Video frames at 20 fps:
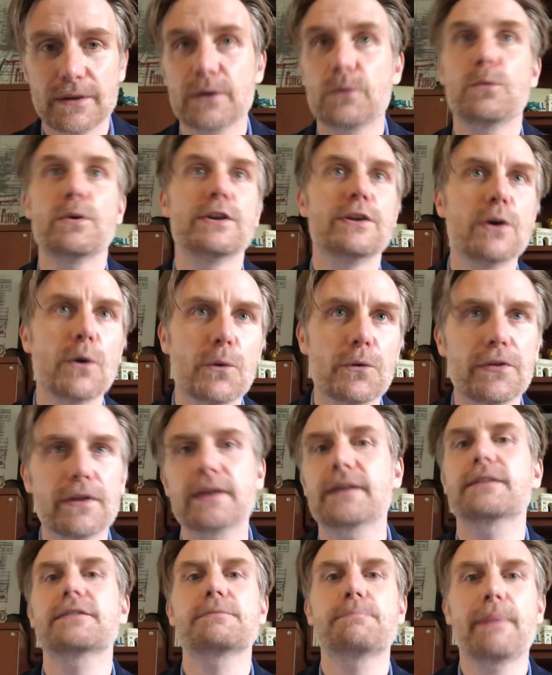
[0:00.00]
We know
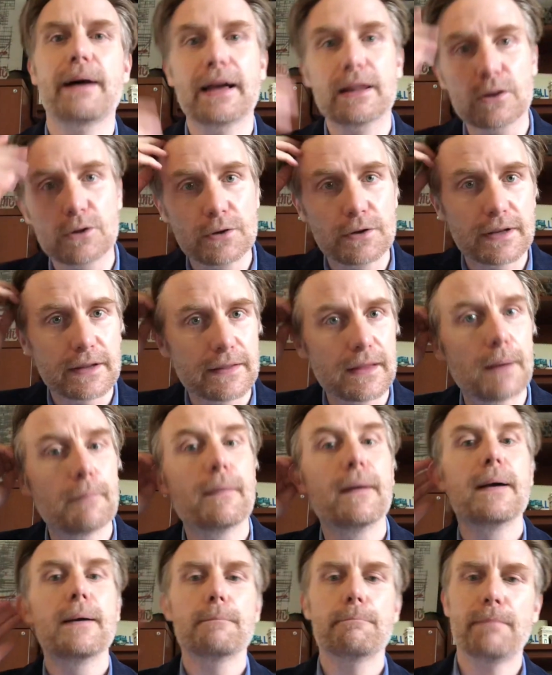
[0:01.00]
things by learning them,
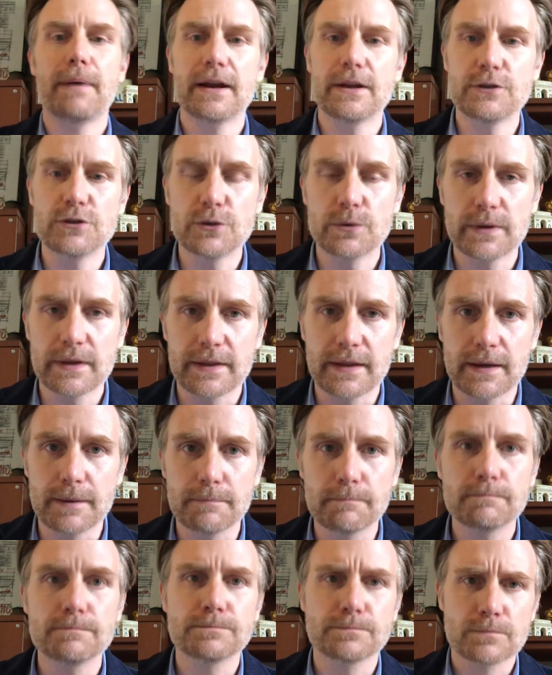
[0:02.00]
by doing
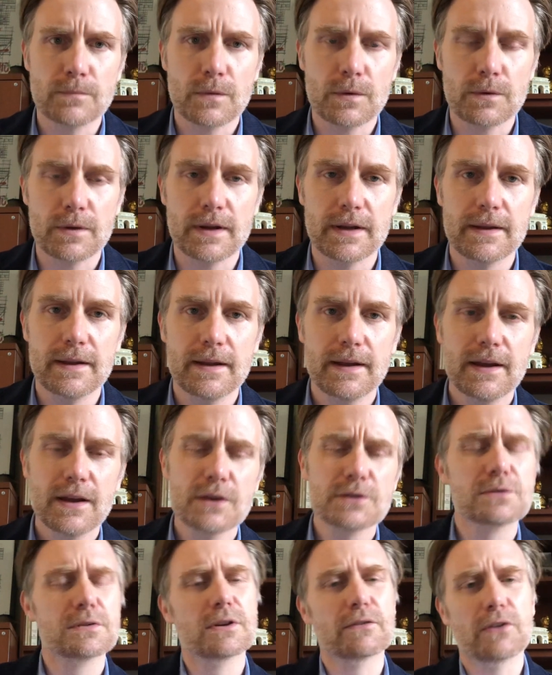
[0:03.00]
them. All right.
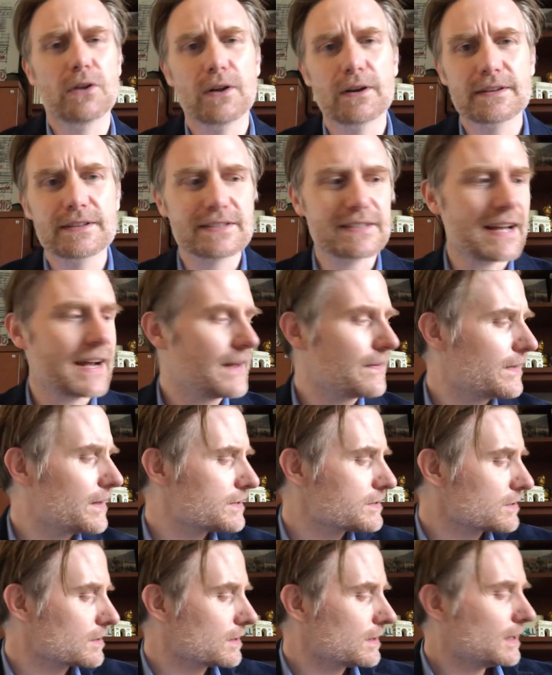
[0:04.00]
Sort of alongside
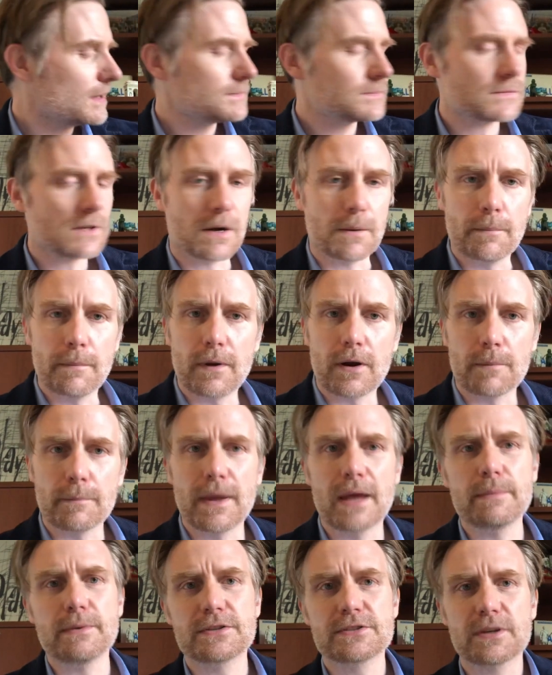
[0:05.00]
this are
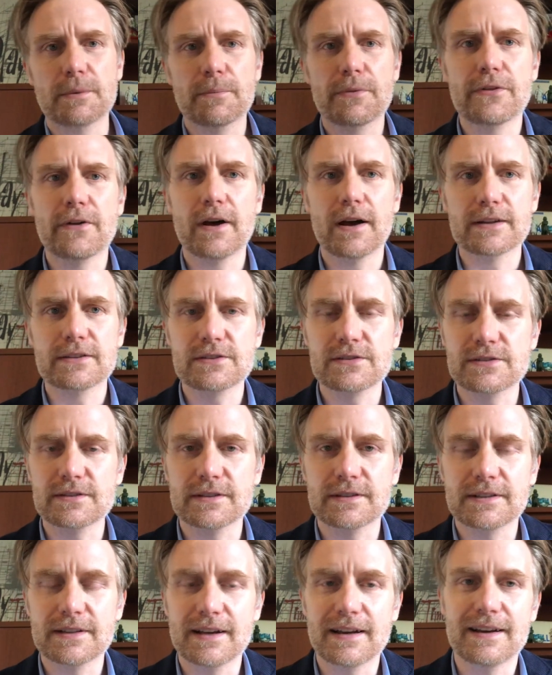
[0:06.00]
maybe some thoughts
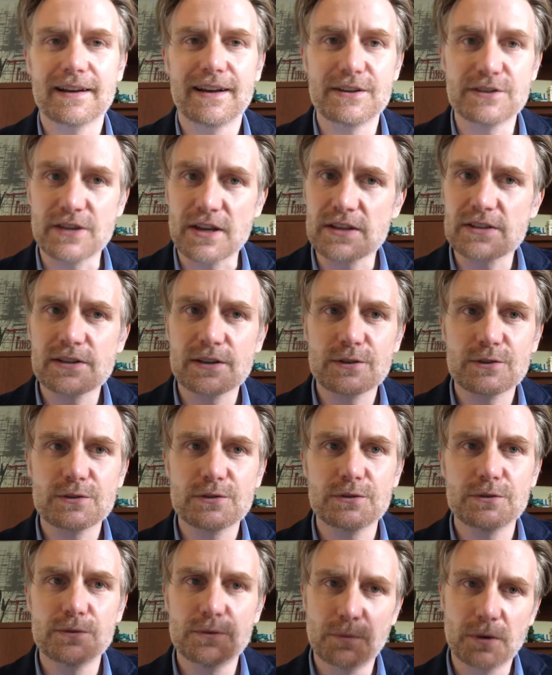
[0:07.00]
adjacent
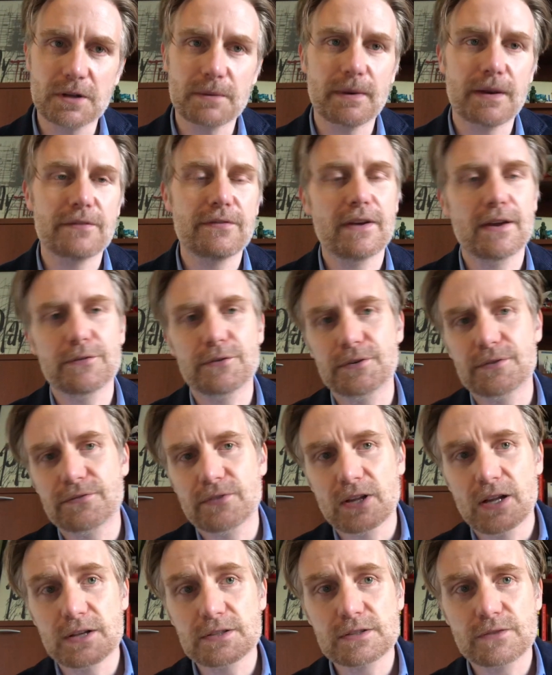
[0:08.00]
to one of my favorite
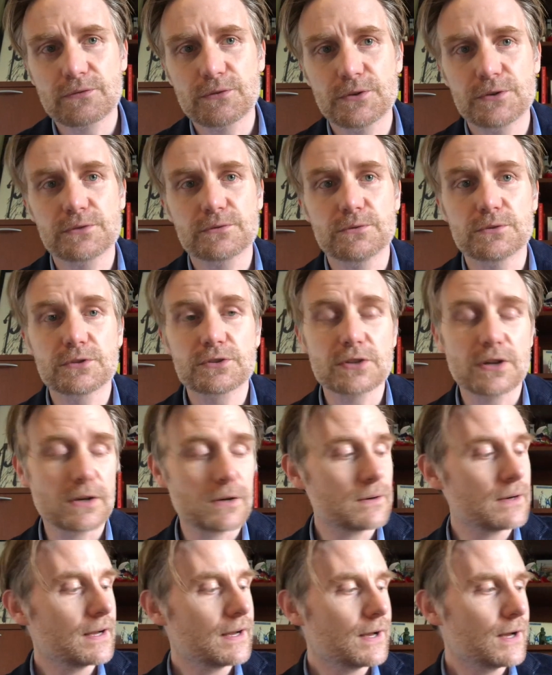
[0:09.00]
philosophers,
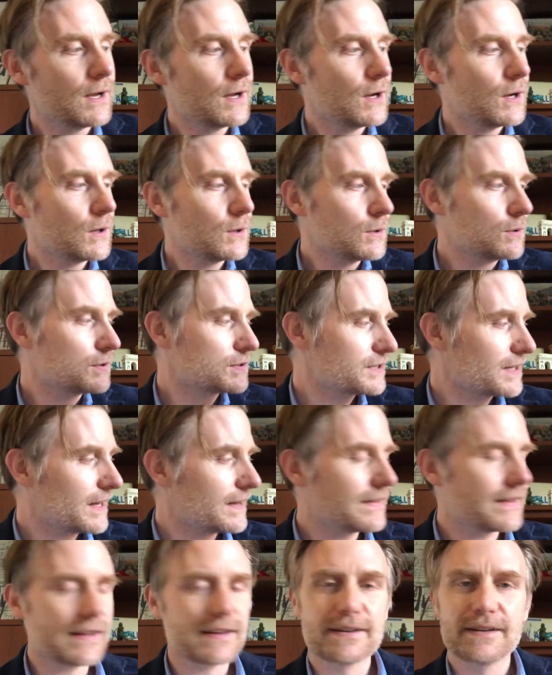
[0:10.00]
Rousseau, who
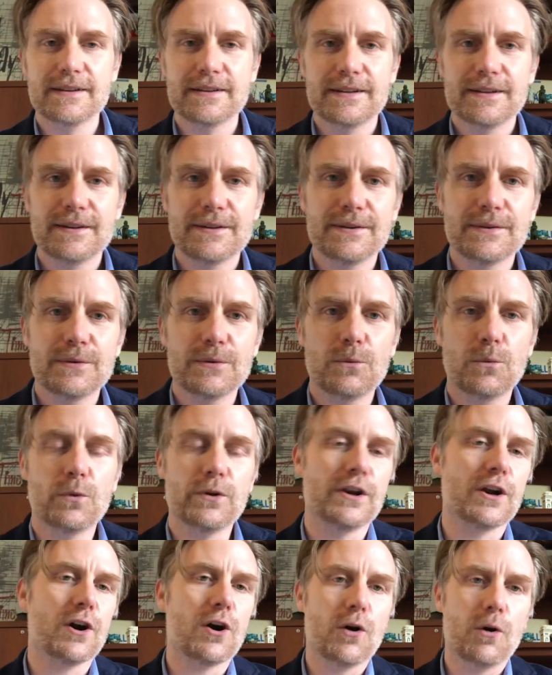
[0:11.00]
said that
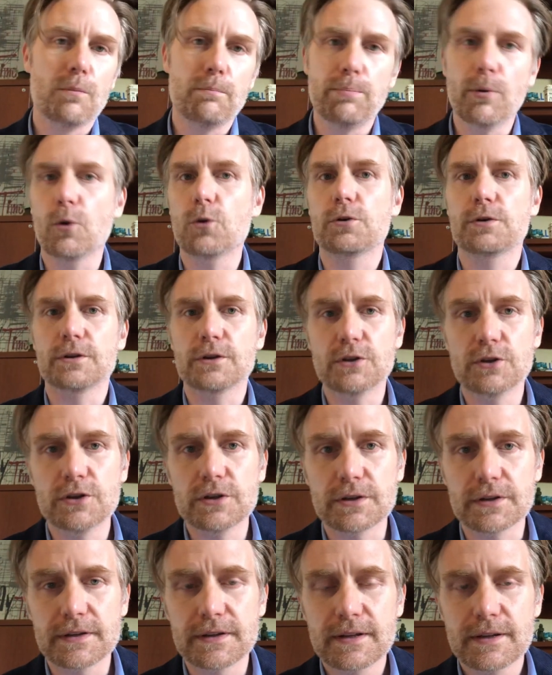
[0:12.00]
we are all born
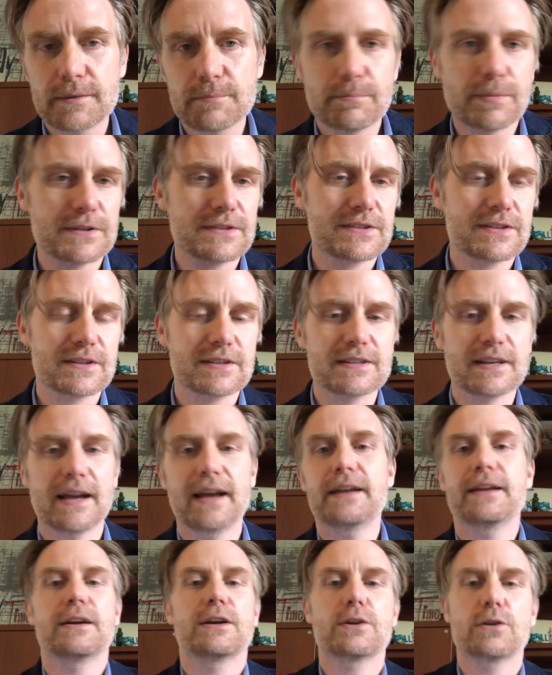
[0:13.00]
good, but
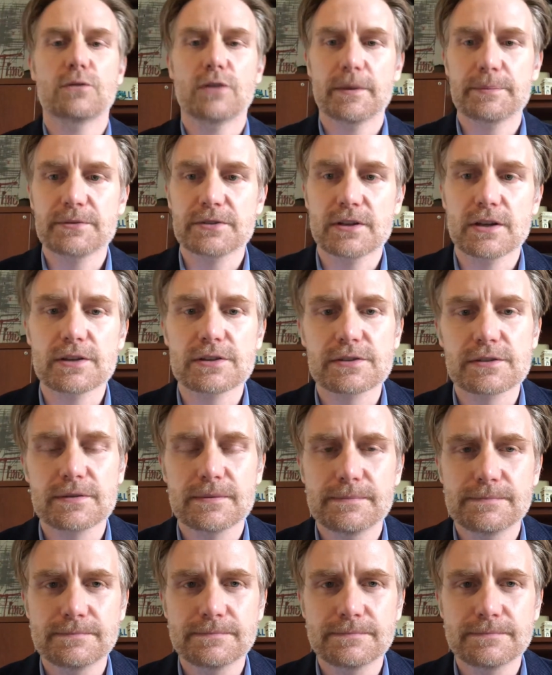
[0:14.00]
society corrupts us.